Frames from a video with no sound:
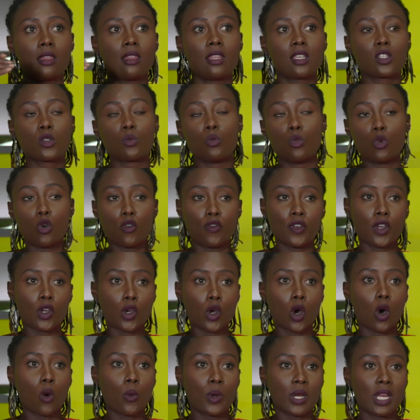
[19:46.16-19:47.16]
this movie
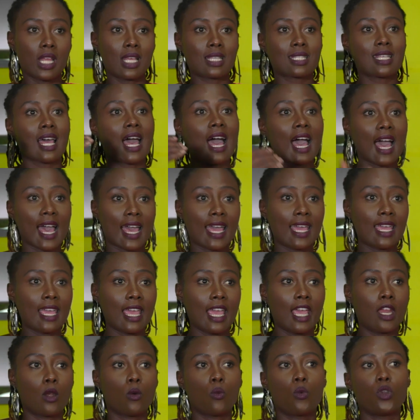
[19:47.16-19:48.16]
going is
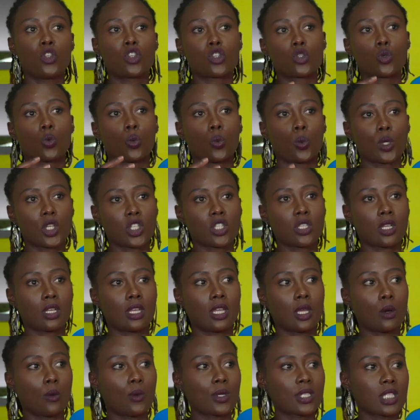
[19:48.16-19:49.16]
high, and we just wish
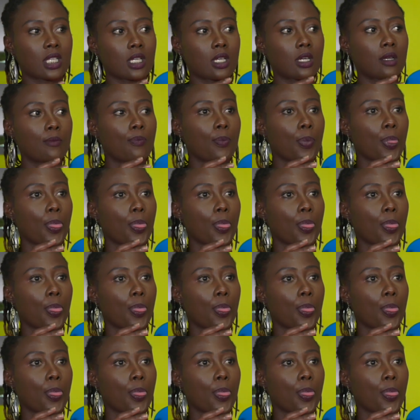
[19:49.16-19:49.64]
that there was a